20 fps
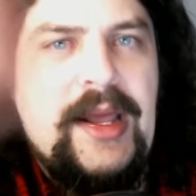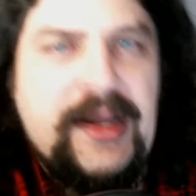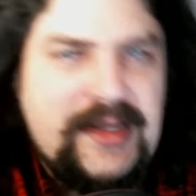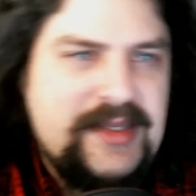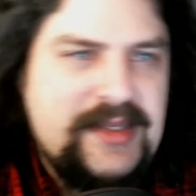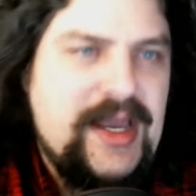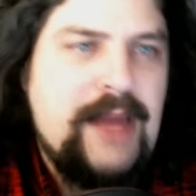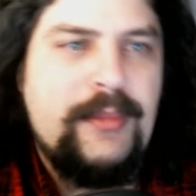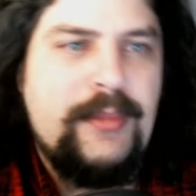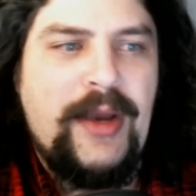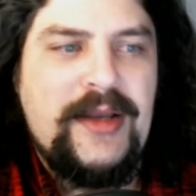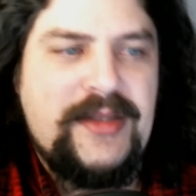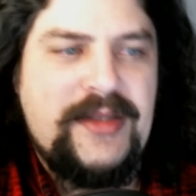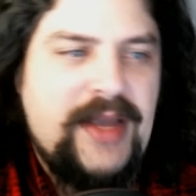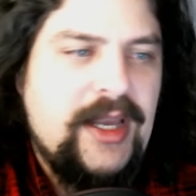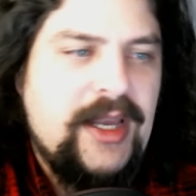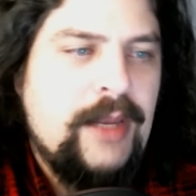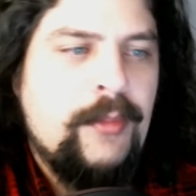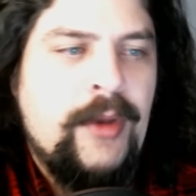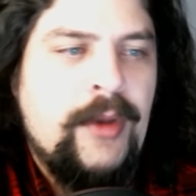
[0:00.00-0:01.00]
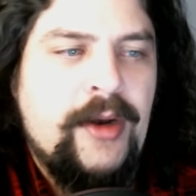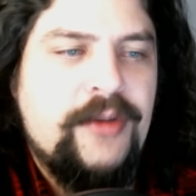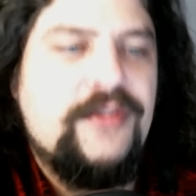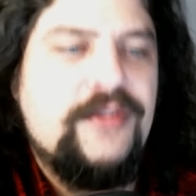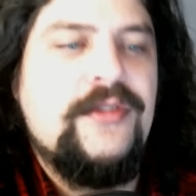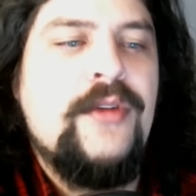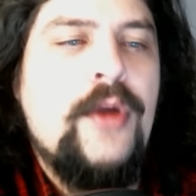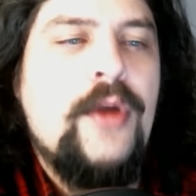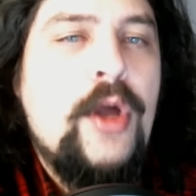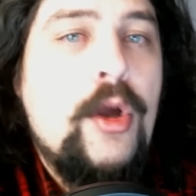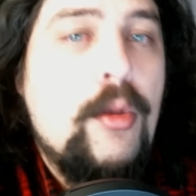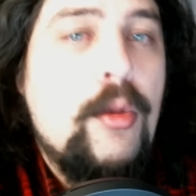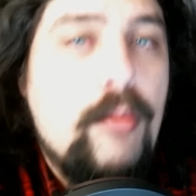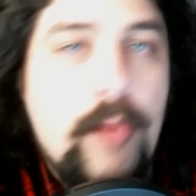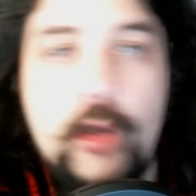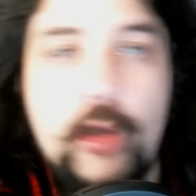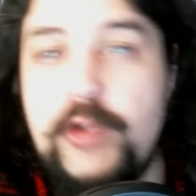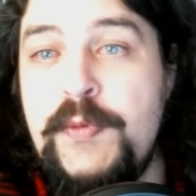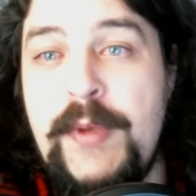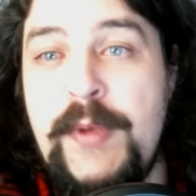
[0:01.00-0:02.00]
side-by-side comparison.
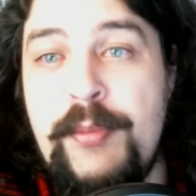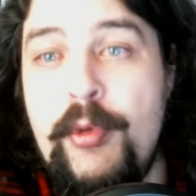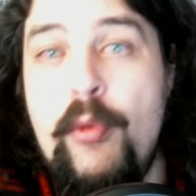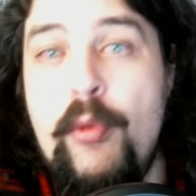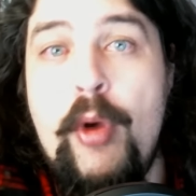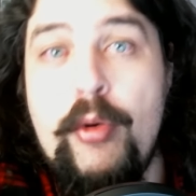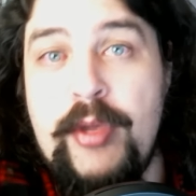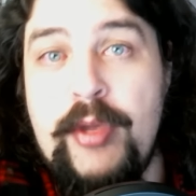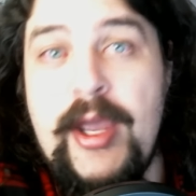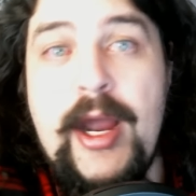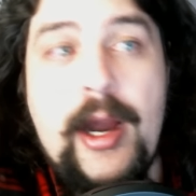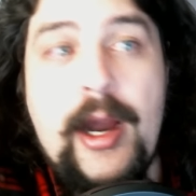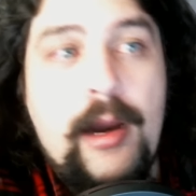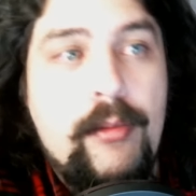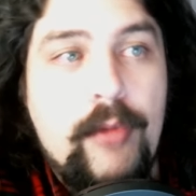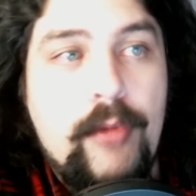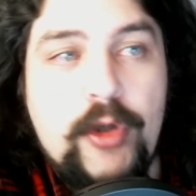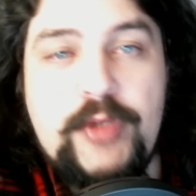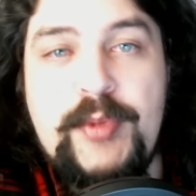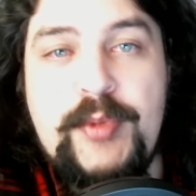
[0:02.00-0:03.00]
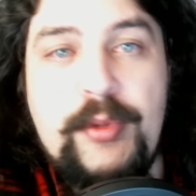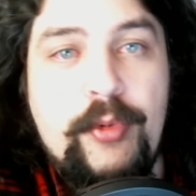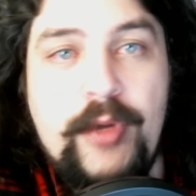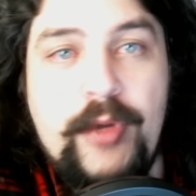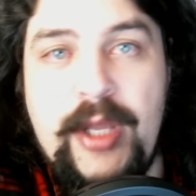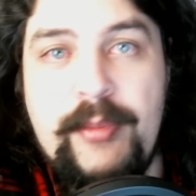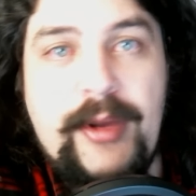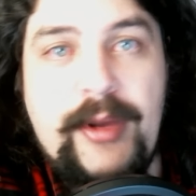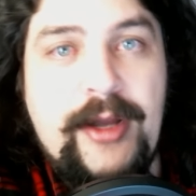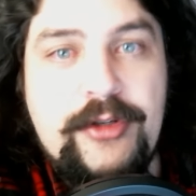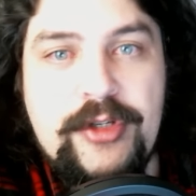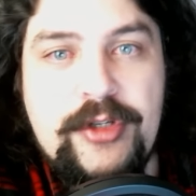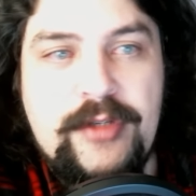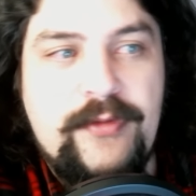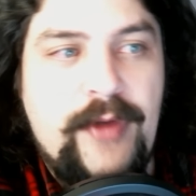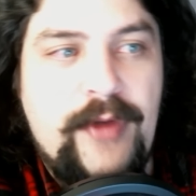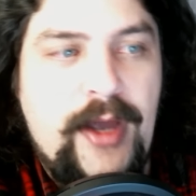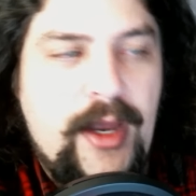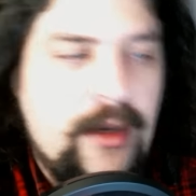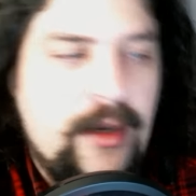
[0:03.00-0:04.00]
Most people won't care. Most people will get by just
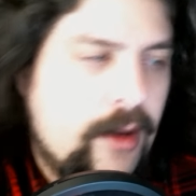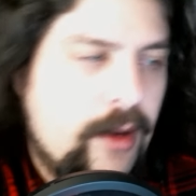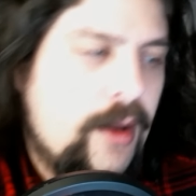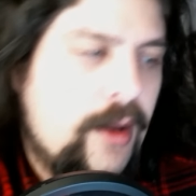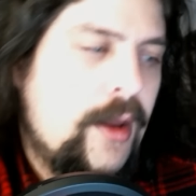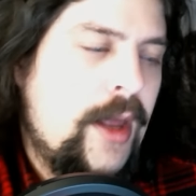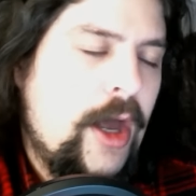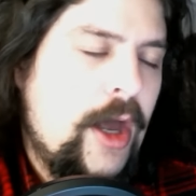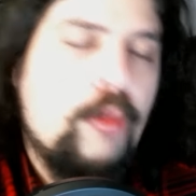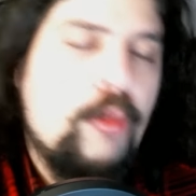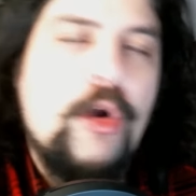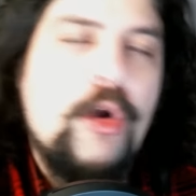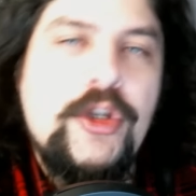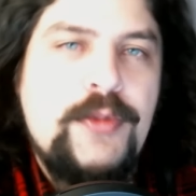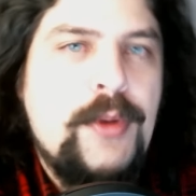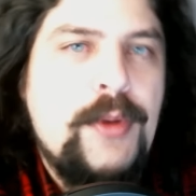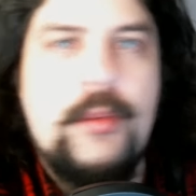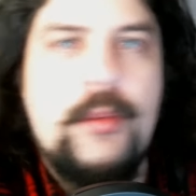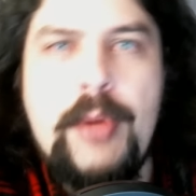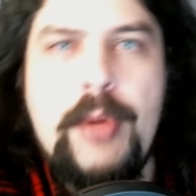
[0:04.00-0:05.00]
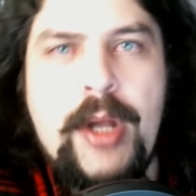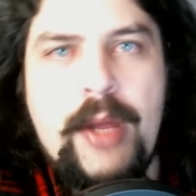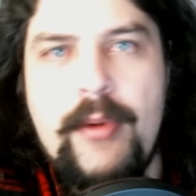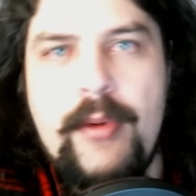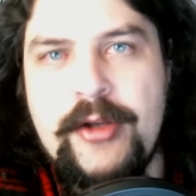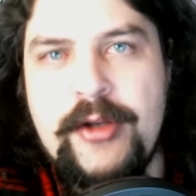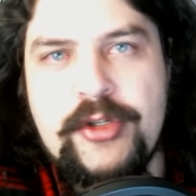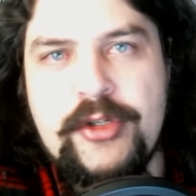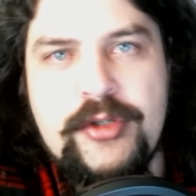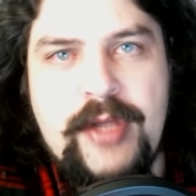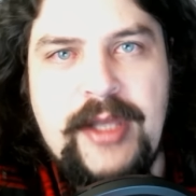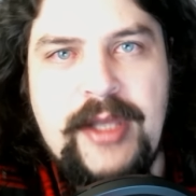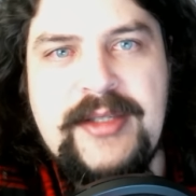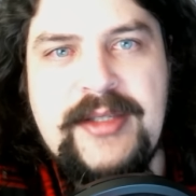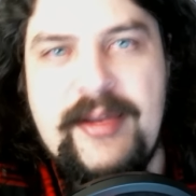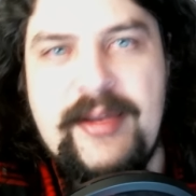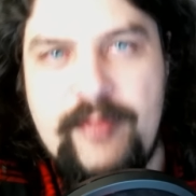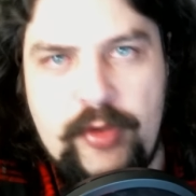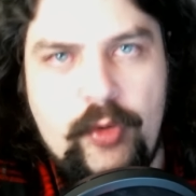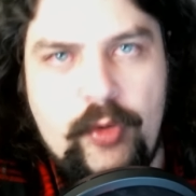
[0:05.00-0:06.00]
fine. Hell, most people probably watch like
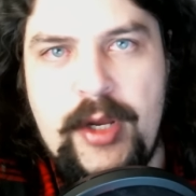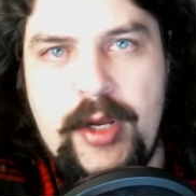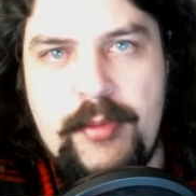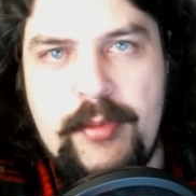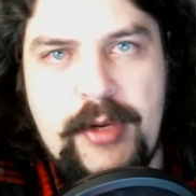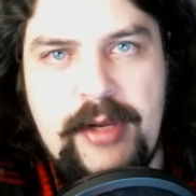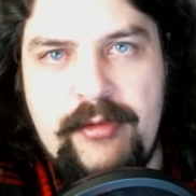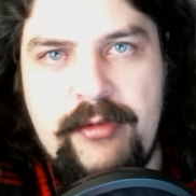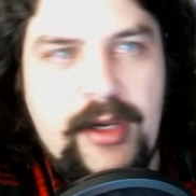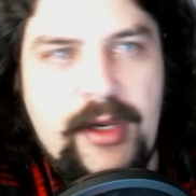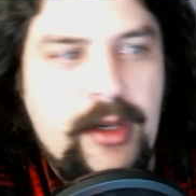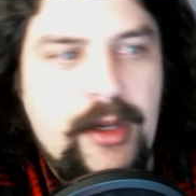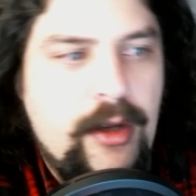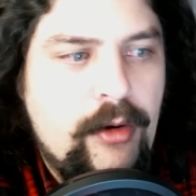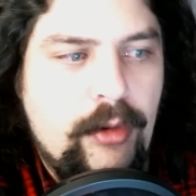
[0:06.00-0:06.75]
720p video or